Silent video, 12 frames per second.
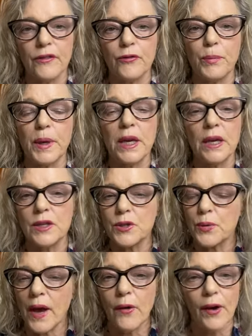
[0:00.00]
of peace,
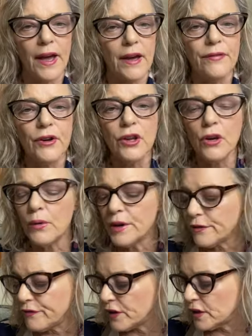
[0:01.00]
however you want
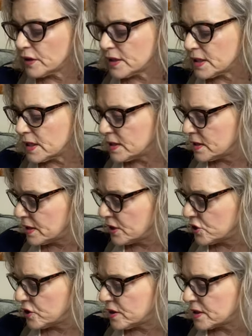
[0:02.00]
to feel as these
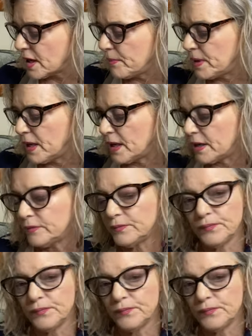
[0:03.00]
intentions come in.